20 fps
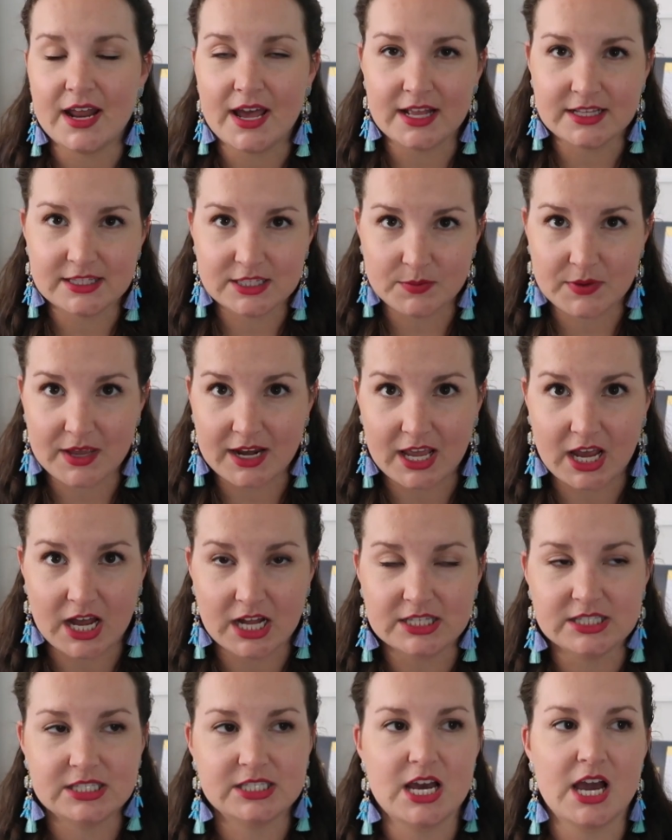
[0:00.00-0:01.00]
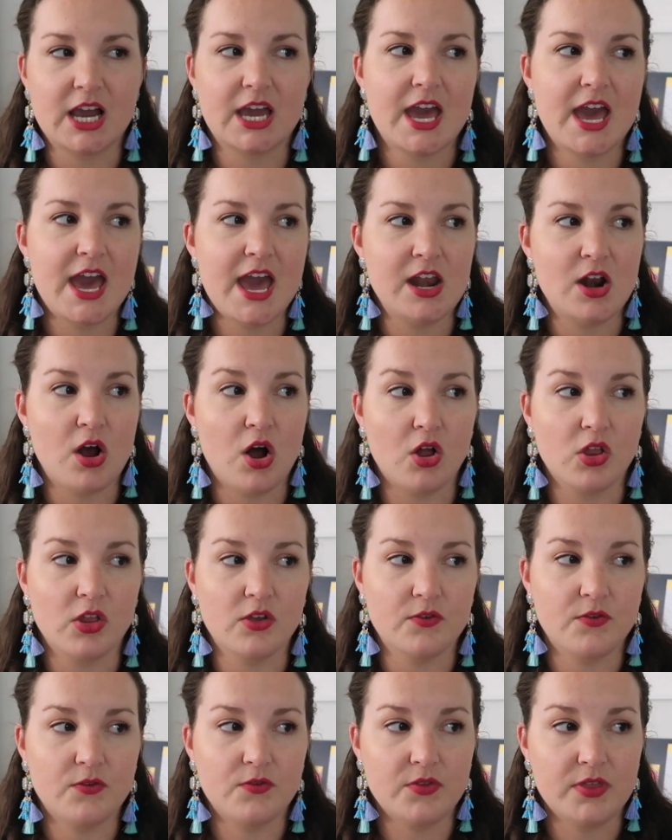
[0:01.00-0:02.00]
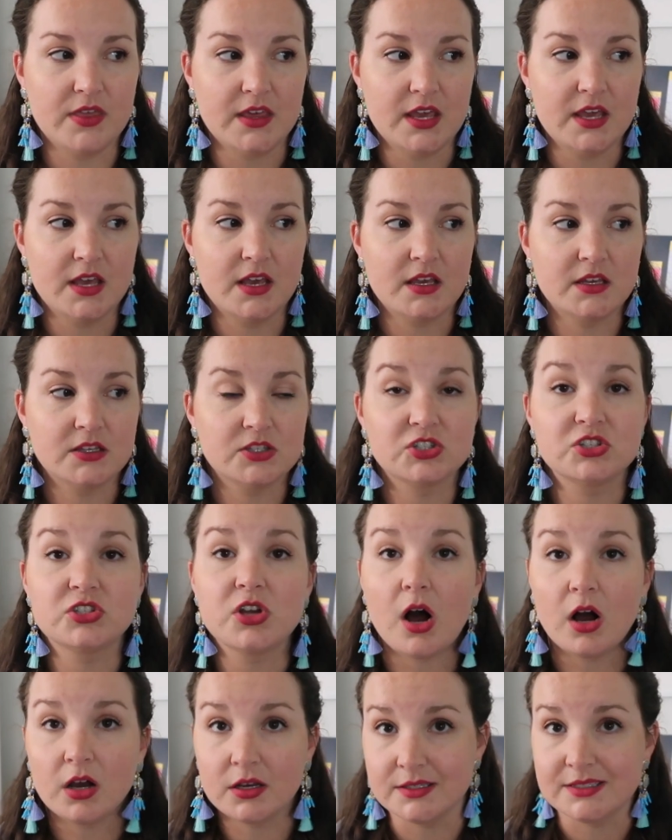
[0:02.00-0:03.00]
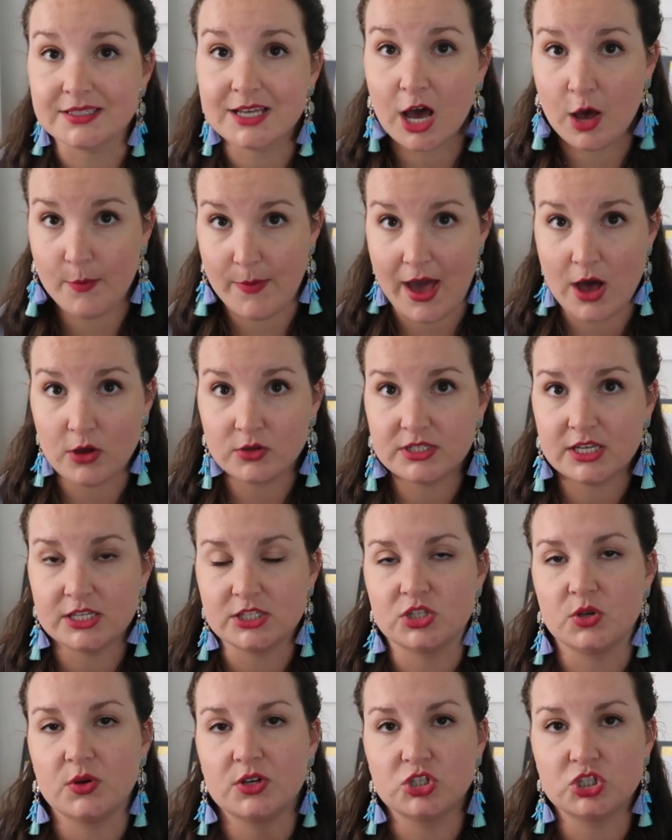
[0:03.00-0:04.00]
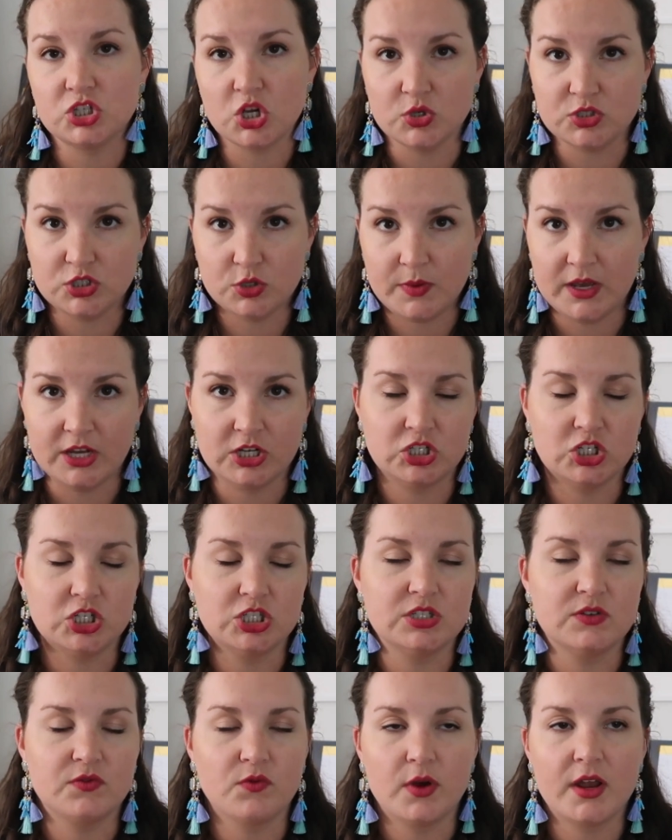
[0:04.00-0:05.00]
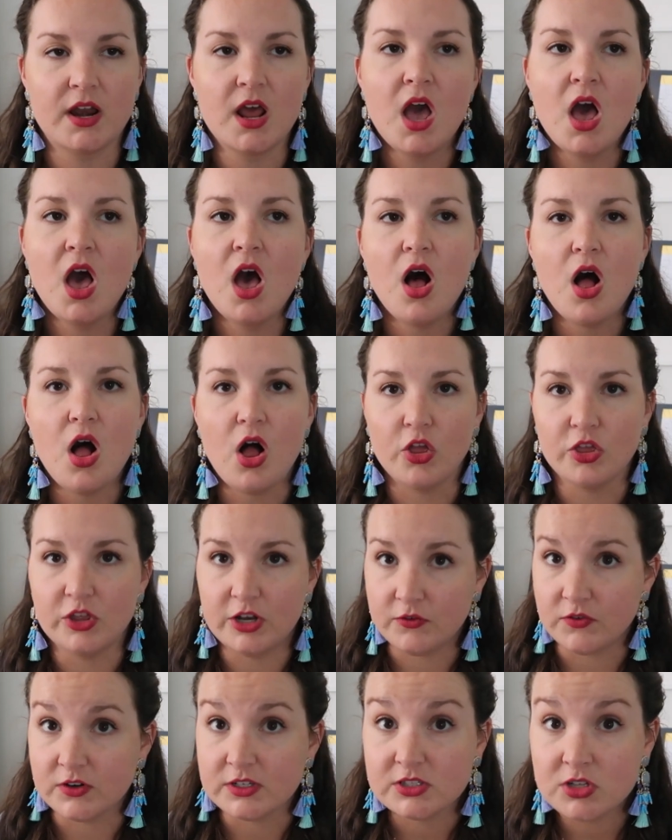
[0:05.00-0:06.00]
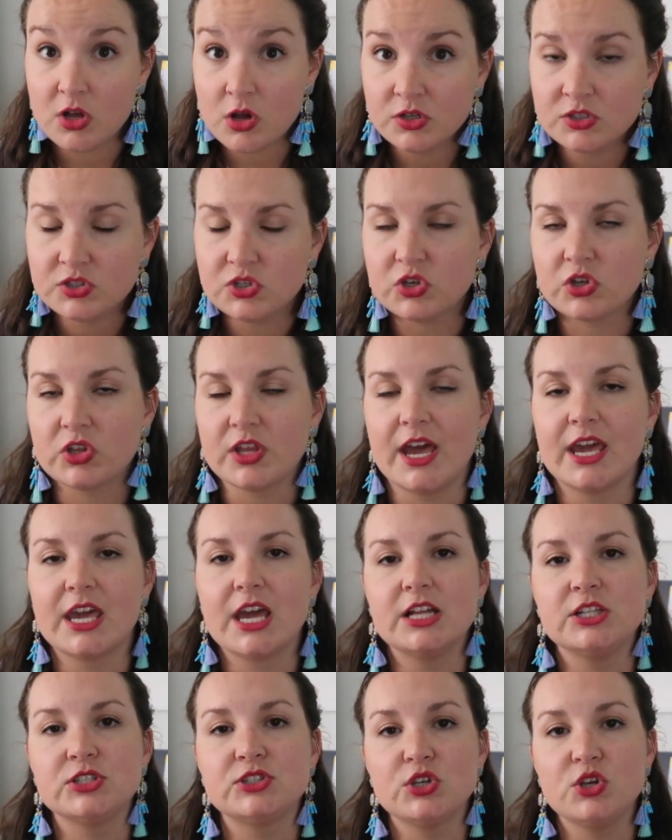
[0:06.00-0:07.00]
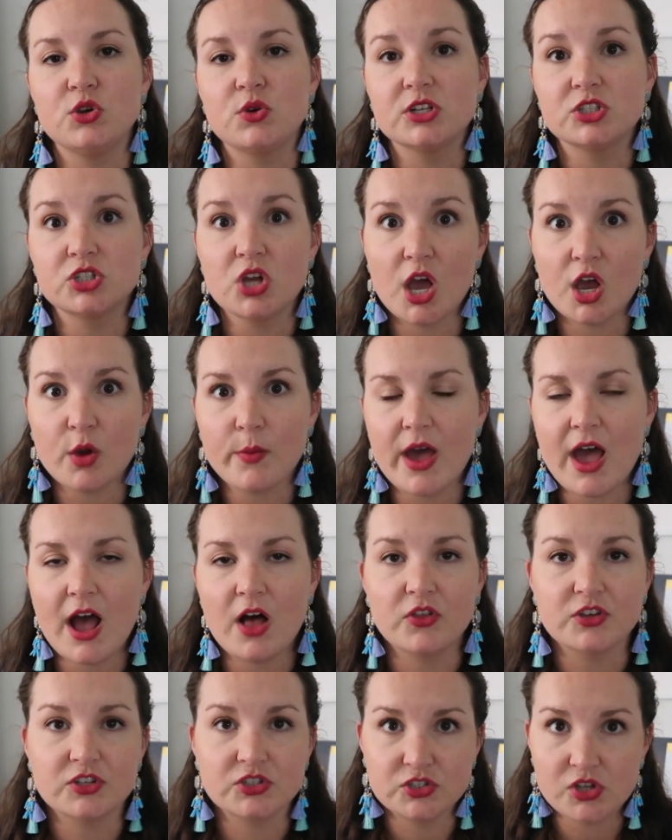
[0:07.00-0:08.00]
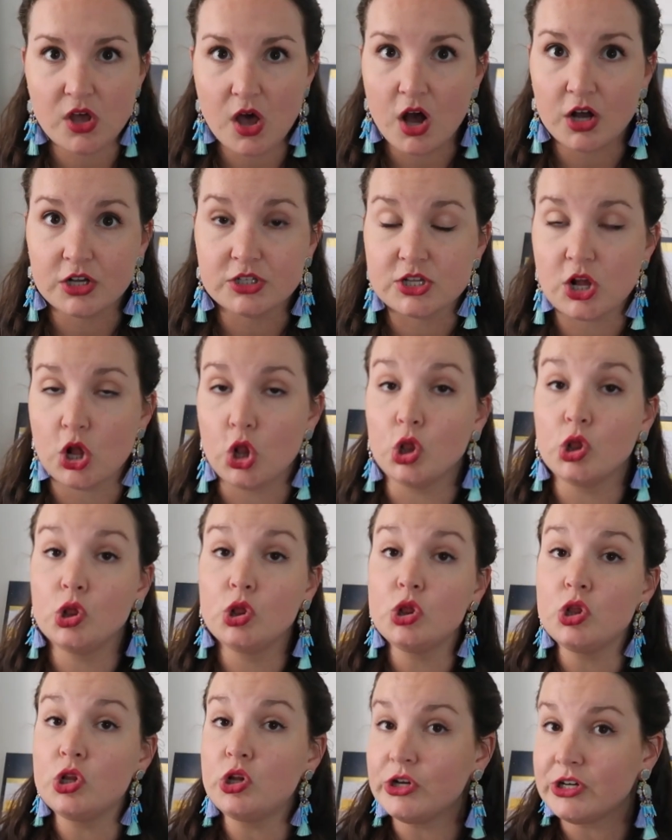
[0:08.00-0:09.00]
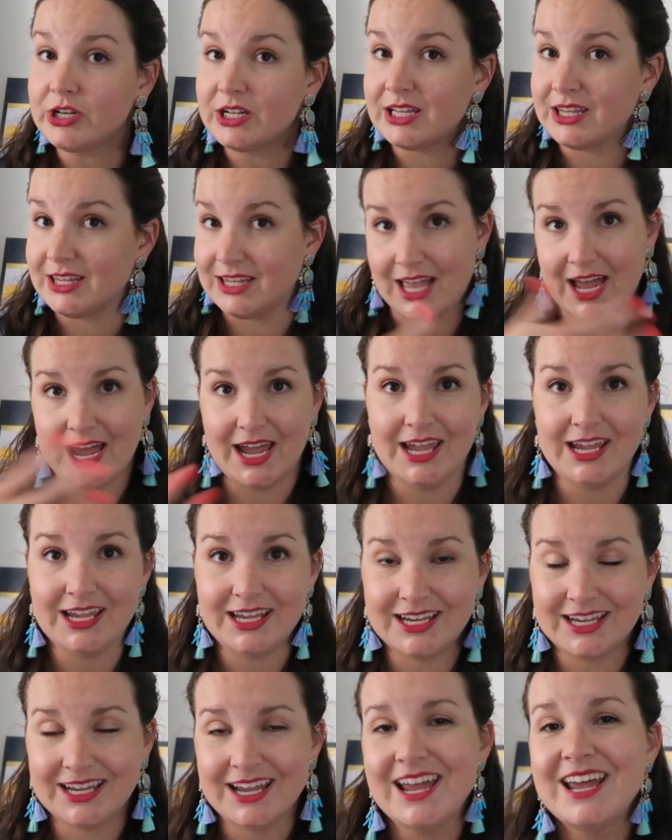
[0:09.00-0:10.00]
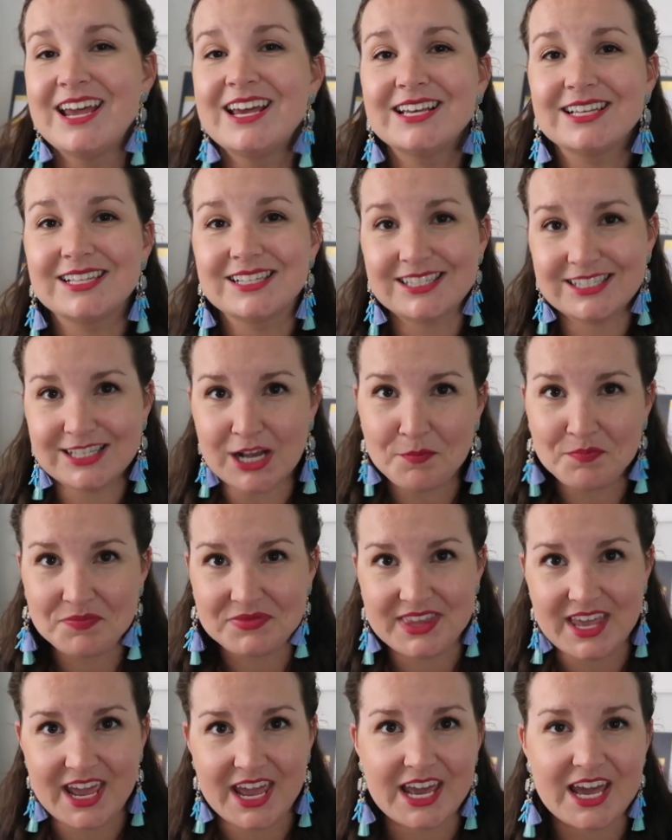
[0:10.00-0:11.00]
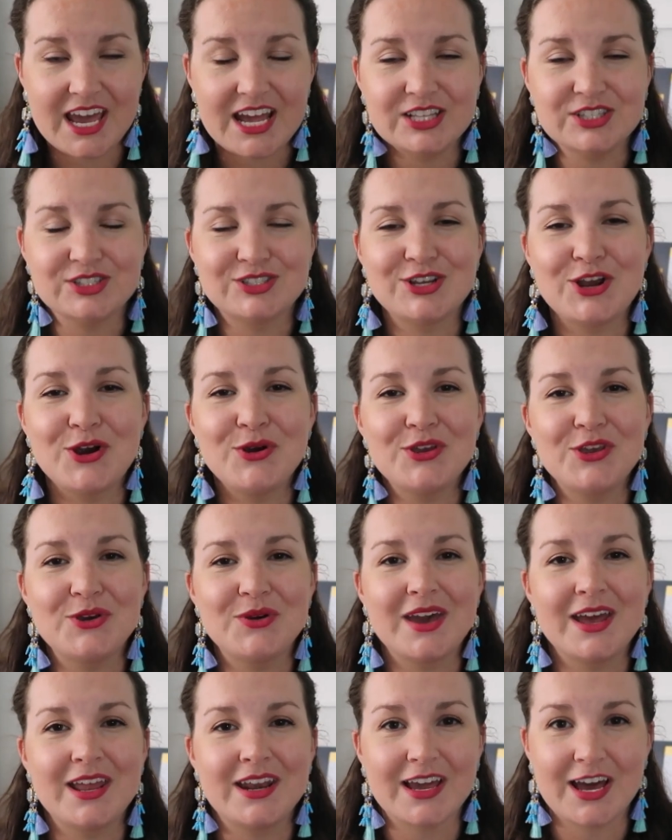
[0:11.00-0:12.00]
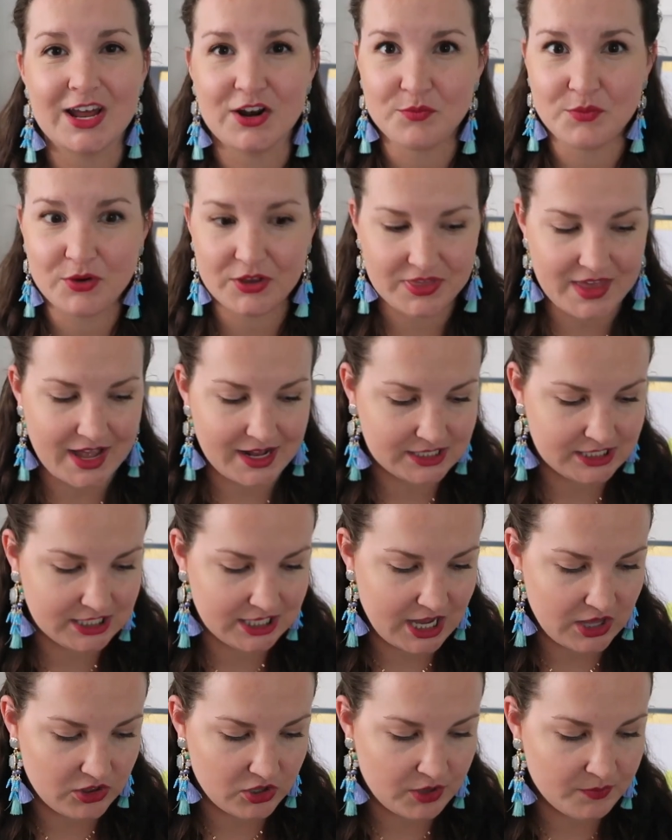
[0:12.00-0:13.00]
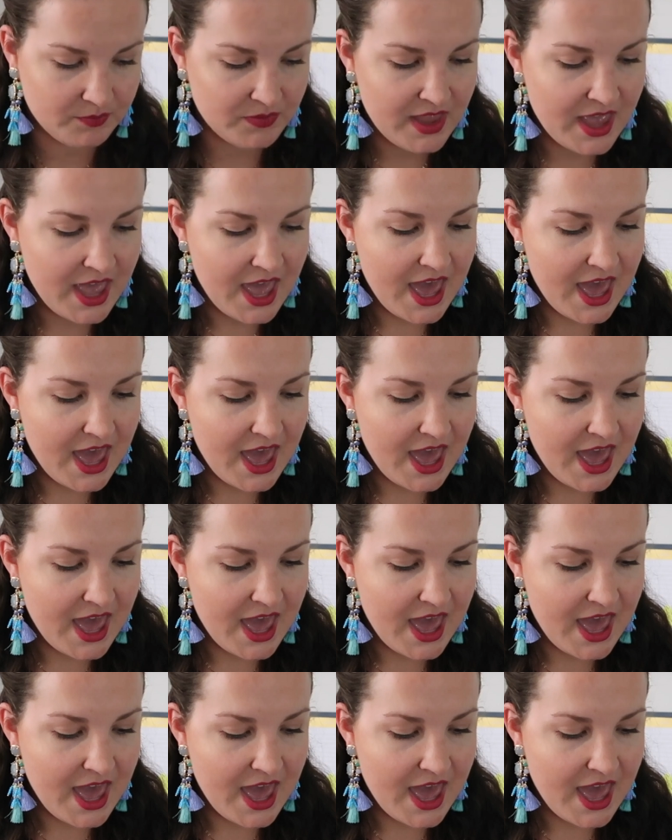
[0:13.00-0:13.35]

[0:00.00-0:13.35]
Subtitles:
ends up getting unstuck, and all of the songs come out, and so it shows you pictures of what all the different songs look like, and so you can talk about how the songs look like something, and so you can kind of put that together.